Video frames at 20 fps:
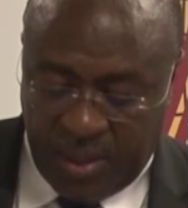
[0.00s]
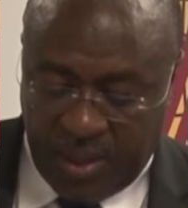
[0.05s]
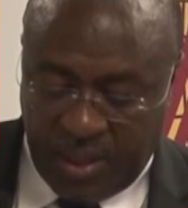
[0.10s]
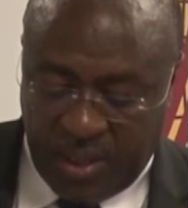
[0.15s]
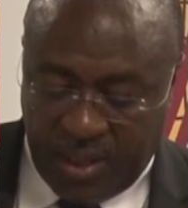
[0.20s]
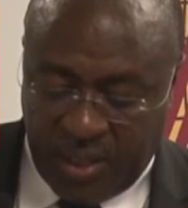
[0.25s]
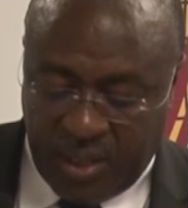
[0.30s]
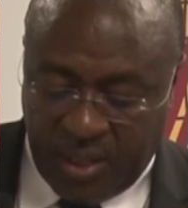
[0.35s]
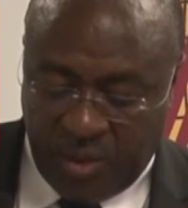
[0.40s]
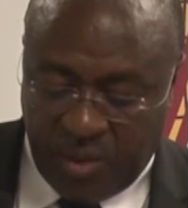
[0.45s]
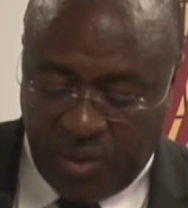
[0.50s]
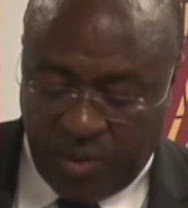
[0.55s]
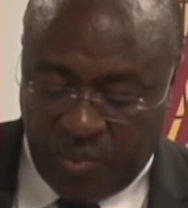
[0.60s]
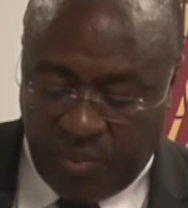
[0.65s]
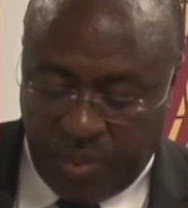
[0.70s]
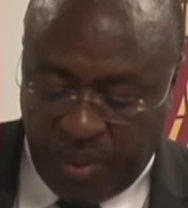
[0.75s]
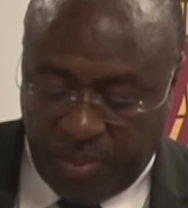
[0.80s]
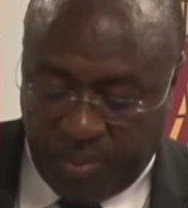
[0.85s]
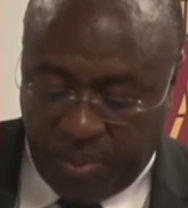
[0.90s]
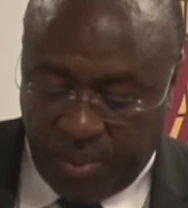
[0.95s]
instead
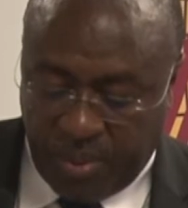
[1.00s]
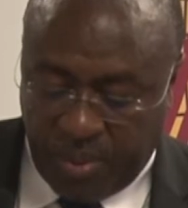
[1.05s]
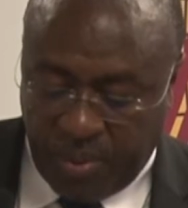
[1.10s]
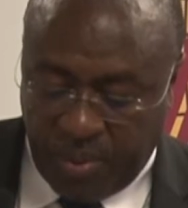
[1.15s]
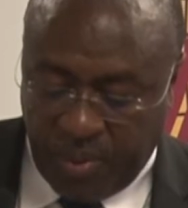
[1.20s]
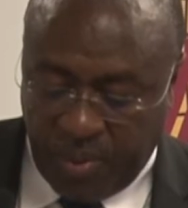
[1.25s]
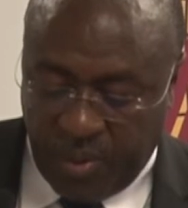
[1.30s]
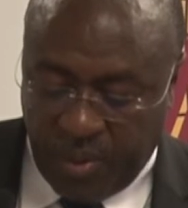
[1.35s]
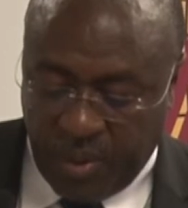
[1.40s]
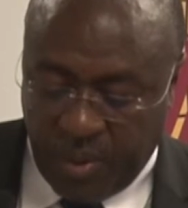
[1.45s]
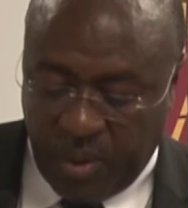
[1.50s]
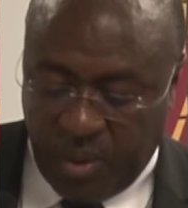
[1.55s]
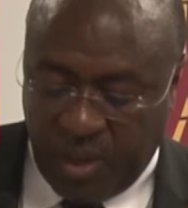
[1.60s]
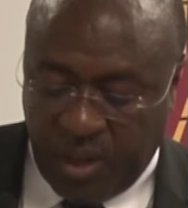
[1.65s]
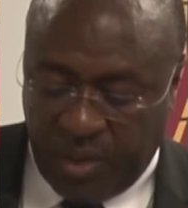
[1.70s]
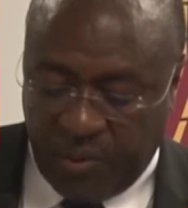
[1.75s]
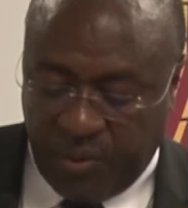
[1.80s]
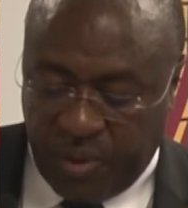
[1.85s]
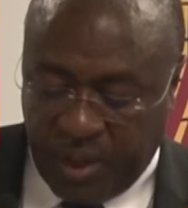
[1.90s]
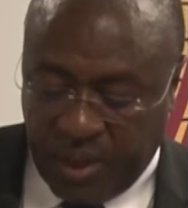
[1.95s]
of people or
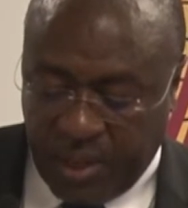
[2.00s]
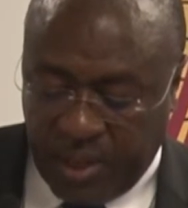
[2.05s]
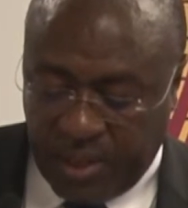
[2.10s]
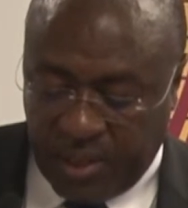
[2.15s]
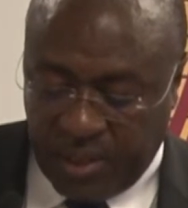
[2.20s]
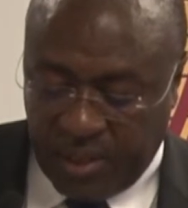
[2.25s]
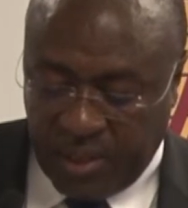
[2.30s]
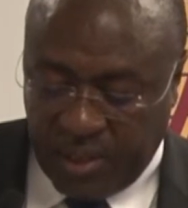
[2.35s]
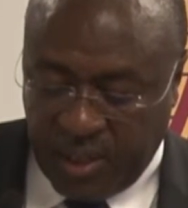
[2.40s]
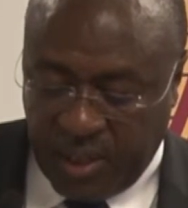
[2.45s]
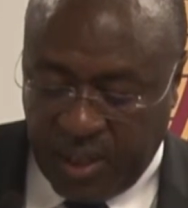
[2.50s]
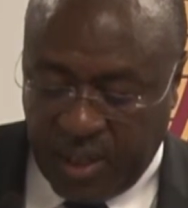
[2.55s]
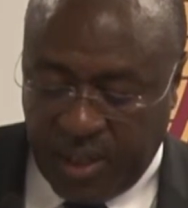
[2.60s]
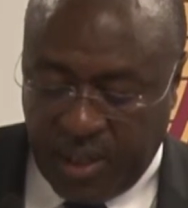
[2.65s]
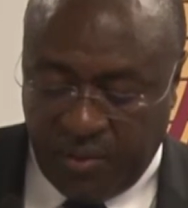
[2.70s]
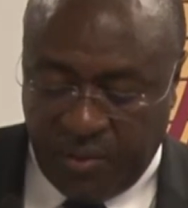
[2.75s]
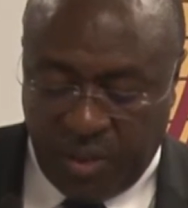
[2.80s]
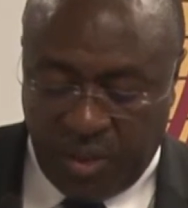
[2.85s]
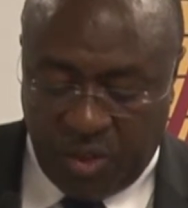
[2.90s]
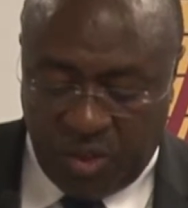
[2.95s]
Africans
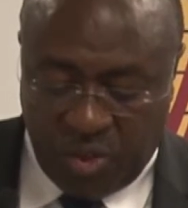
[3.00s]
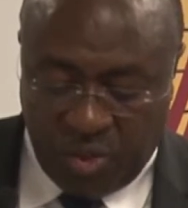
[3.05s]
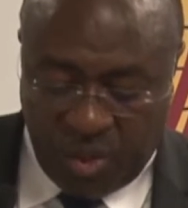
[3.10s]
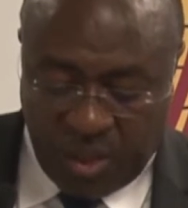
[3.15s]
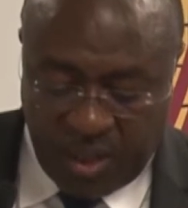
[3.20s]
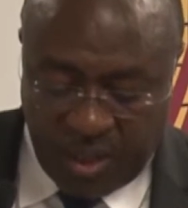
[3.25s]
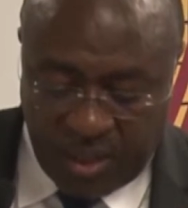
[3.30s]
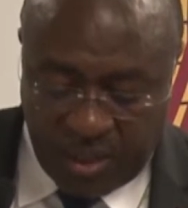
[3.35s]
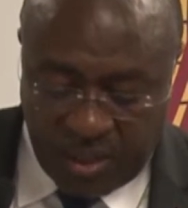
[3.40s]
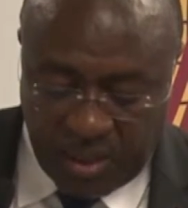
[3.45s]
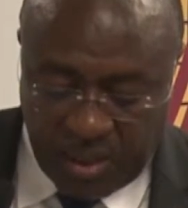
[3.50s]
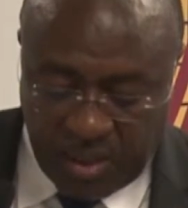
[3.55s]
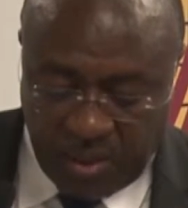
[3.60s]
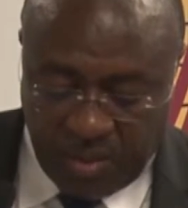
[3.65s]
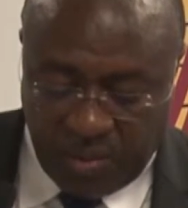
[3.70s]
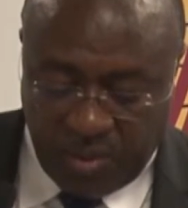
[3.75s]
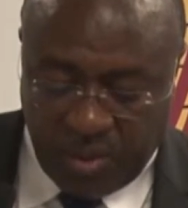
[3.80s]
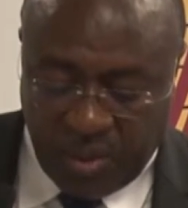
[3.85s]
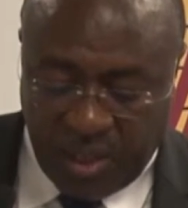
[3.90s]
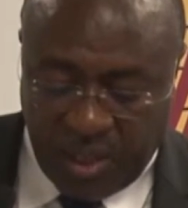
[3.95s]
having insurance
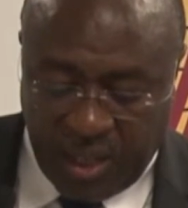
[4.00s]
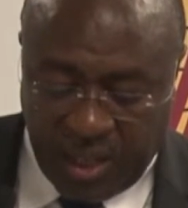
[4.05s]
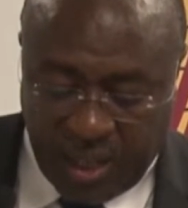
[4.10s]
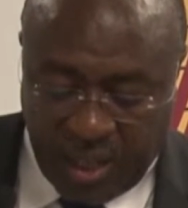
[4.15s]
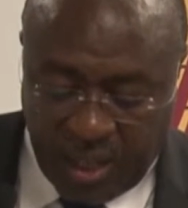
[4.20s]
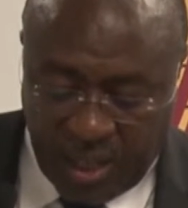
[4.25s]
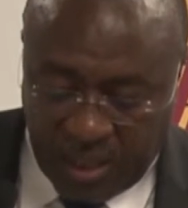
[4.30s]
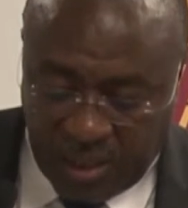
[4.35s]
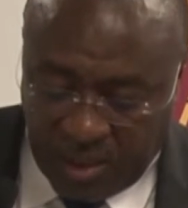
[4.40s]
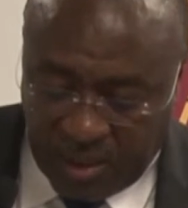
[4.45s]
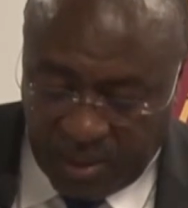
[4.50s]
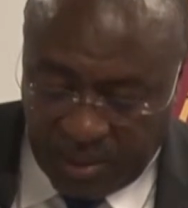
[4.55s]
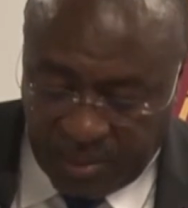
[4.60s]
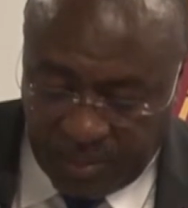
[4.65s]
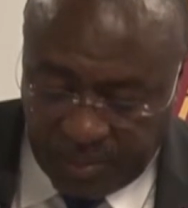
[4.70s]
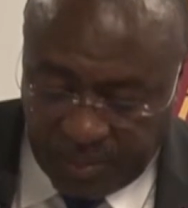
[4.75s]
for their cars,